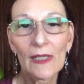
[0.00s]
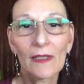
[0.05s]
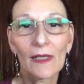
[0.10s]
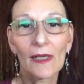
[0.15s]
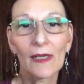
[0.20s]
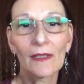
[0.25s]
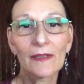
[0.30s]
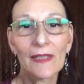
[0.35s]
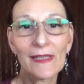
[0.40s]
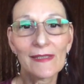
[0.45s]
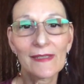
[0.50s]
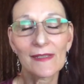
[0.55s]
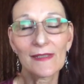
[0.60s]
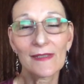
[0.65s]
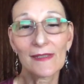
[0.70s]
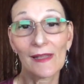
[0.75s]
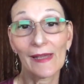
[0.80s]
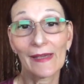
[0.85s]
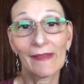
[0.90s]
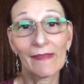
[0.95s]
unless
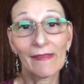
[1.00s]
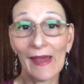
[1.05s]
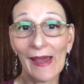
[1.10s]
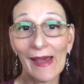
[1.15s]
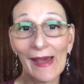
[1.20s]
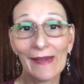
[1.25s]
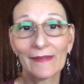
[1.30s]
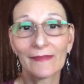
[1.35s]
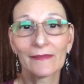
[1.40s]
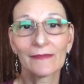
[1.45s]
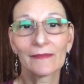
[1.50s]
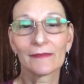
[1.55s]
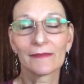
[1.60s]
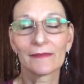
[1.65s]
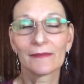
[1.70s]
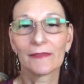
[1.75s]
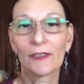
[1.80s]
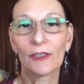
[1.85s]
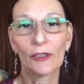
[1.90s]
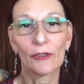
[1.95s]
it's like that,
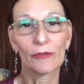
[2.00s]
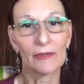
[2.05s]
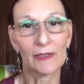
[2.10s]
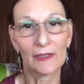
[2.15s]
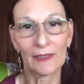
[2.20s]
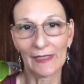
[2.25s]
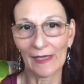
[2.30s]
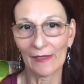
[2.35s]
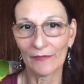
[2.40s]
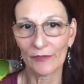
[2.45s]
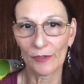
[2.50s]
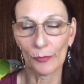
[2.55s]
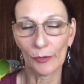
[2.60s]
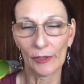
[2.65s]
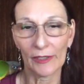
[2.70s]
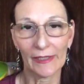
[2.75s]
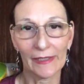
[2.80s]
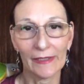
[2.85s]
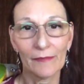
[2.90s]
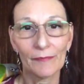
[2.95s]
you don't really have to
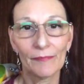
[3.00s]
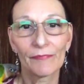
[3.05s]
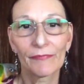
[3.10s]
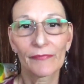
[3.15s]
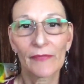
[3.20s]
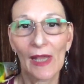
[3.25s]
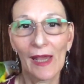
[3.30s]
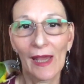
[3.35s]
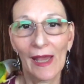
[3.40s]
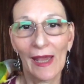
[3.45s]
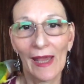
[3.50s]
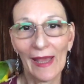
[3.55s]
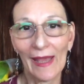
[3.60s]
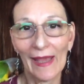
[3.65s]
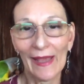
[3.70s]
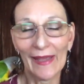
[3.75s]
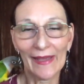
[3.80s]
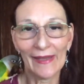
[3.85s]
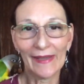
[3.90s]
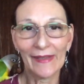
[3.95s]
worry.
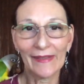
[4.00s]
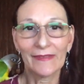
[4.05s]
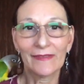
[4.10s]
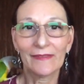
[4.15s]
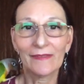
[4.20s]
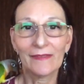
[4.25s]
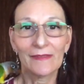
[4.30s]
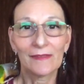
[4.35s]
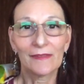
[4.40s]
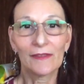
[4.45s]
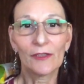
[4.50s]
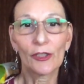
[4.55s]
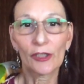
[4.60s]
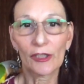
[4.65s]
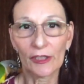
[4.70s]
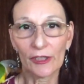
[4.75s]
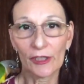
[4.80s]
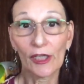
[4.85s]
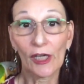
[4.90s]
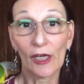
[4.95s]
And you're
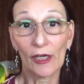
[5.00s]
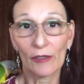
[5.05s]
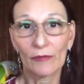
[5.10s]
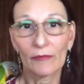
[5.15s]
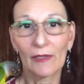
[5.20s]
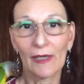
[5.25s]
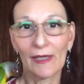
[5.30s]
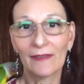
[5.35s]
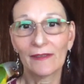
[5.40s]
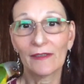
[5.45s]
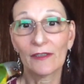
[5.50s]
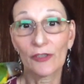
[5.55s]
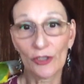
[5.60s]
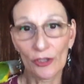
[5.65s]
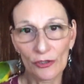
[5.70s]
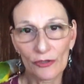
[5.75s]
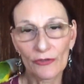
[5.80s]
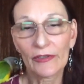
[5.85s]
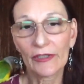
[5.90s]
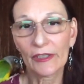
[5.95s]
going to go, and the
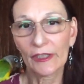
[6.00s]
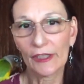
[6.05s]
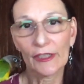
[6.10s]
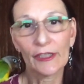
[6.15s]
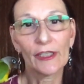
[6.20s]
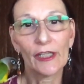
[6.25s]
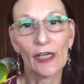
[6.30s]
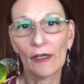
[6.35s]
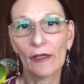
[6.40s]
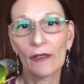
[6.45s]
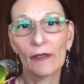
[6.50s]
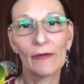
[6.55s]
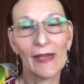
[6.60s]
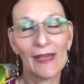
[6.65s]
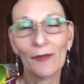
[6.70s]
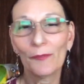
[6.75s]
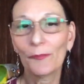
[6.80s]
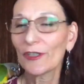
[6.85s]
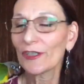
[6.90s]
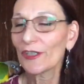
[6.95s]
children are going to go,
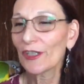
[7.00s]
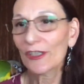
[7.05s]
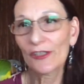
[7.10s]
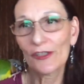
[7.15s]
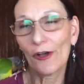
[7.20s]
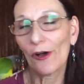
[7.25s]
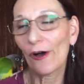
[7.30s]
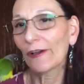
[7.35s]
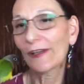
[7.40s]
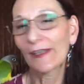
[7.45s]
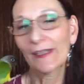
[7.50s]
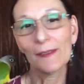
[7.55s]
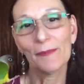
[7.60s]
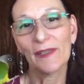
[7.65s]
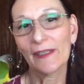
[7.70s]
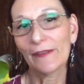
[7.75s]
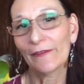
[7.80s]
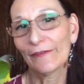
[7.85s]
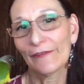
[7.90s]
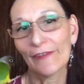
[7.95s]
and we're just all going to
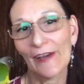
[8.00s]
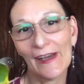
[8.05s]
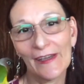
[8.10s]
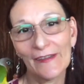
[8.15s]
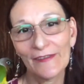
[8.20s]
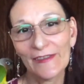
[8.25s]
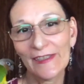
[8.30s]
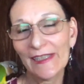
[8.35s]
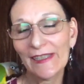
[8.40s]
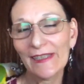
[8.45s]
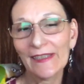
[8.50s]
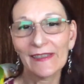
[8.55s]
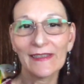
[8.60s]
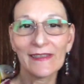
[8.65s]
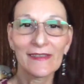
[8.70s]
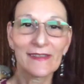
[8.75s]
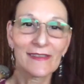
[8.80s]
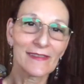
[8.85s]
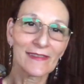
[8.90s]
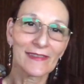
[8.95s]
be in 5D, and
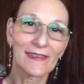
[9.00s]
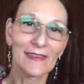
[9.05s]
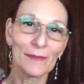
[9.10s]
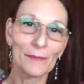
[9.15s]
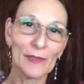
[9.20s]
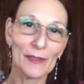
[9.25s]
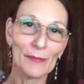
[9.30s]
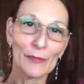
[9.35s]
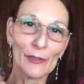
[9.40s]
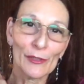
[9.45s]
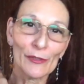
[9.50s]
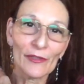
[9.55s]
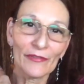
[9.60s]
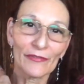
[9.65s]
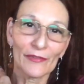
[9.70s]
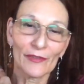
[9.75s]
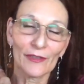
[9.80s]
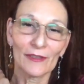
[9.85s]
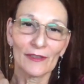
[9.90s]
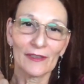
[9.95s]
it's going to be
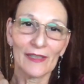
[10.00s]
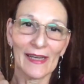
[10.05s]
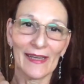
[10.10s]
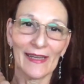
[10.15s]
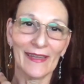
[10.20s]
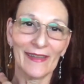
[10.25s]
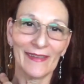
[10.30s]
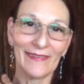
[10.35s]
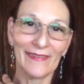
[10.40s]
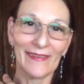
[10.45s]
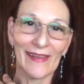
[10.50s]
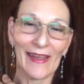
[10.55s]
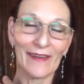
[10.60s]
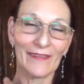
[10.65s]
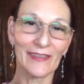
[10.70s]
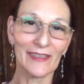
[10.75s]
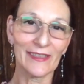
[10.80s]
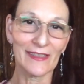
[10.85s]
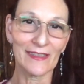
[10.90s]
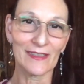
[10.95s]
beautiful, and
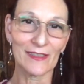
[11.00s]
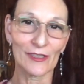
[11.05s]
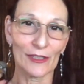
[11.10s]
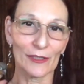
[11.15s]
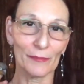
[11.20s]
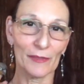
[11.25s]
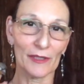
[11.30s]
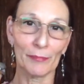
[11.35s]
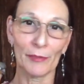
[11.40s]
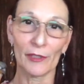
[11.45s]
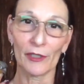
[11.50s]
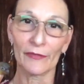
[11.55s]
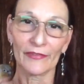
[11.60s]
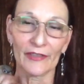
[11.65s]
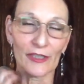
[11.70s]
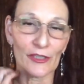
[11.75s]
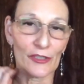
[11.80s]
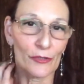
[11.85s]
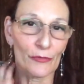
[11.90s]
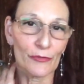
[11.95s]
everything's going to be
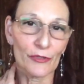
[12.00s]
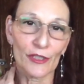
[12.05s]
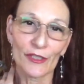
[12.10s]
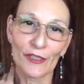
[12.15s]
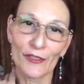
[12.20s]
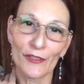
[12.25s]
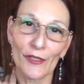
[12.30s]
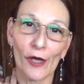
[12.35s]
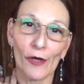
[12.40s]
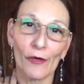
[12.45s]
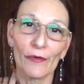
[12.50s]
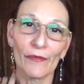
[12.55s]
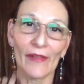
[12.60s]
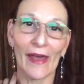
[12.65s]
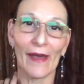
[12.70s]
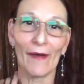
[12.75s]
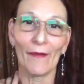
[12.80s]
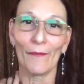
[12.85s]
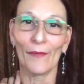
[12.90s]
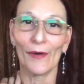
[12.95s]
perfect. So just know
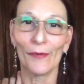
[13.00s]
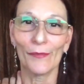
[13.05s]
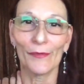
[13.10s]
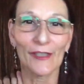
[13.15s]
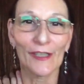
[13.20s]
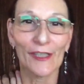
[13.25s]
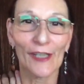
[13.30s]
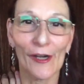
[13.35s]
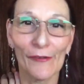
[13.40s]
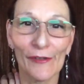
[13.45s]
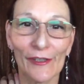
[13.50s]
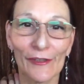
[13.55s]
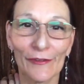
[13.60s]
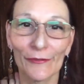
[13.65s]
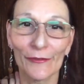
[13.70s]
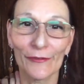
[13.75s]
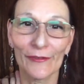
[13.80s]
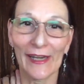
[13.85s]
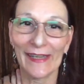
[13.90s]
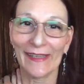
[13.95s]
that what we're going
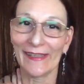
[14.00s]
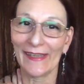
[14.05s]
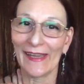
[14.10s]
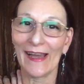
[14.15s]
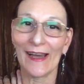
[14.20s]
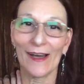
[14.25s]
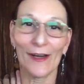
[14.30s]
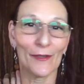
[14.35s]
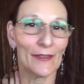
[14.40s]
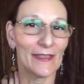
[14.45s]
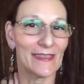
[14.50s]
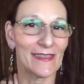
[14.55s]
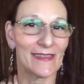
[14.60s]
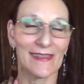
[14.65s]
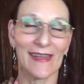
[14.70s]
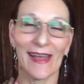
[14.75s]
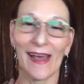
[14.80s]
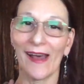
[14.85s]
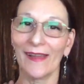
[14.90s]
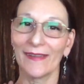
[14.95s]
through right now is
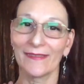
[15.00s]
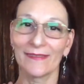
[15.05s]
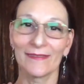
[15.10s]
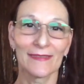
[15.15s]
not